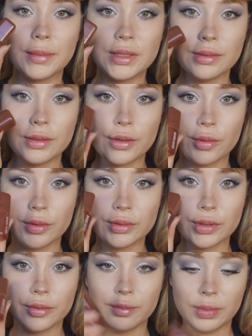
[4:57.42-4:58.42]
gonna do a cool
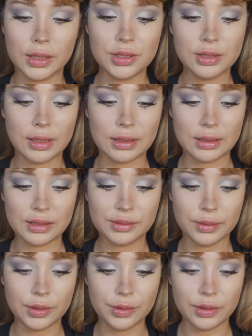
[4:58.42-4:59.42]
tone blush like
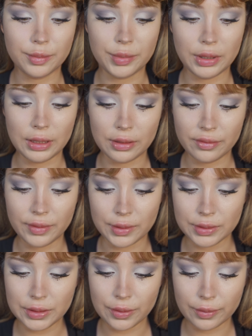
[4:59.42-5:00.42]
this one, Huda Beauty, the
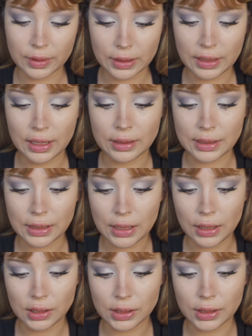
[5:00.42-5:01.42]
filter one, in the
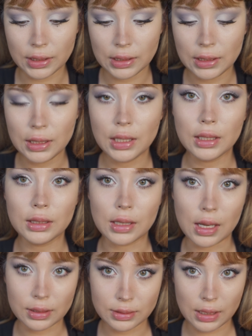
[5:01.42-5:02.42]
color
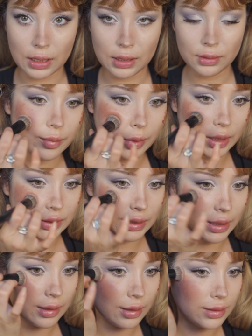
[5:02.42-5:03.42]
Latte.
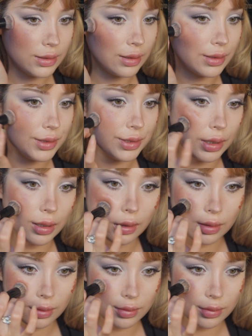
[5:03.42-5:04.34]
Pressing it onto the cheek.